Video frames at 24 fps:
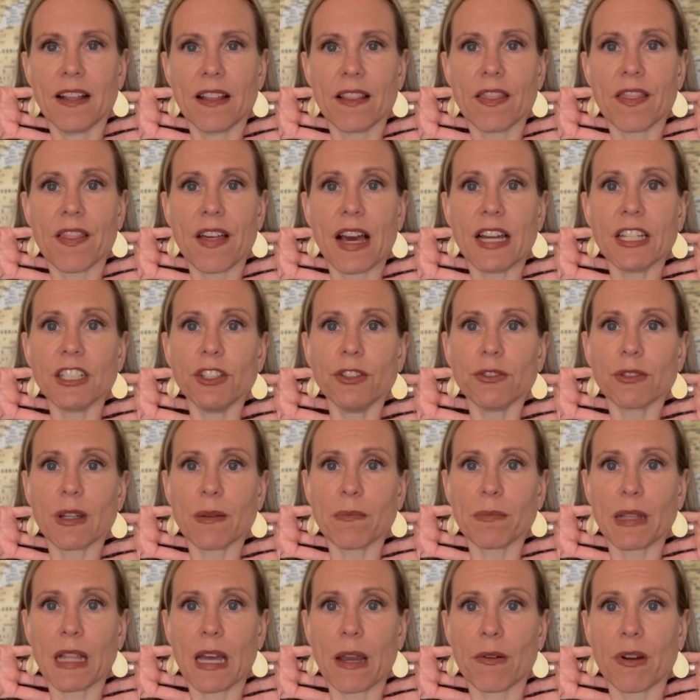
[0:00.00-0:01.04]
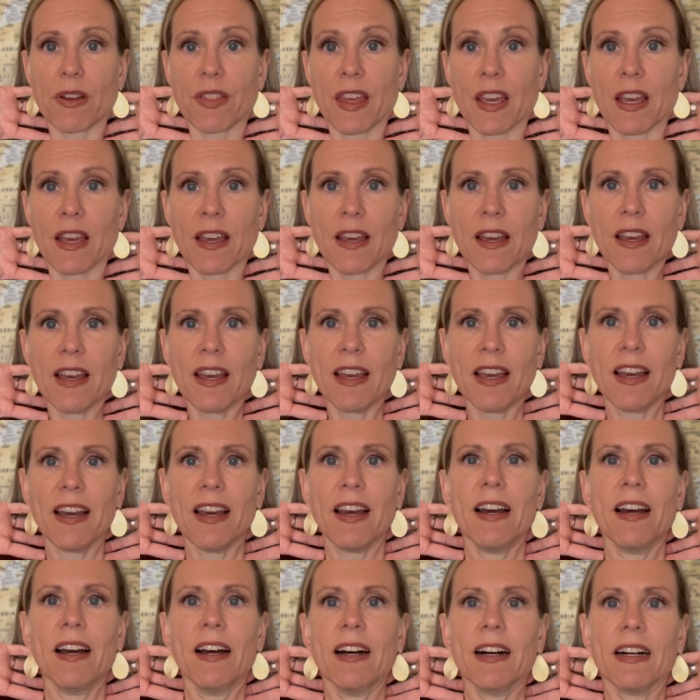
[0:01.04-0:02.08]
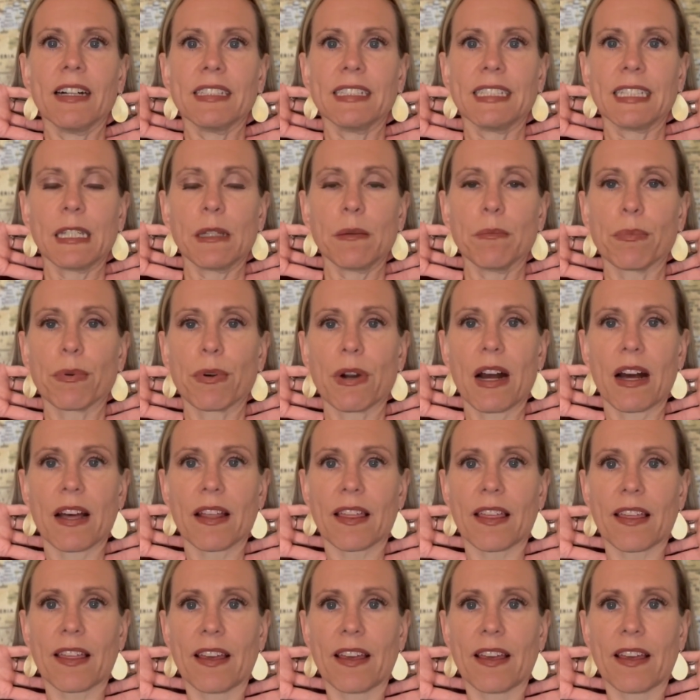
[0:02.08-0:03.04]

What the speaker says: then you can play with a deep breath